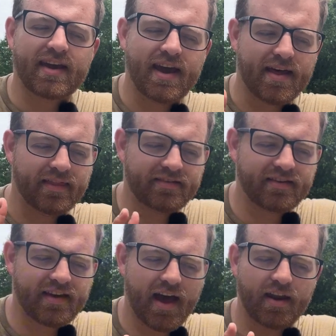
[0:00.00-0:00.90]
and this
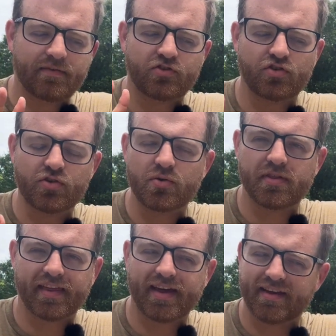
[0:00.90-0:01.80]
is kind of two
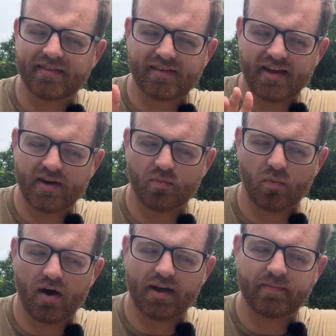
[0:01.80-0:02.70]
things in
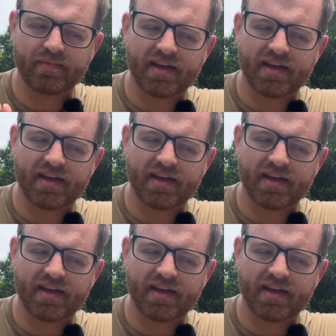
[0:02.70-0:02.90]
one,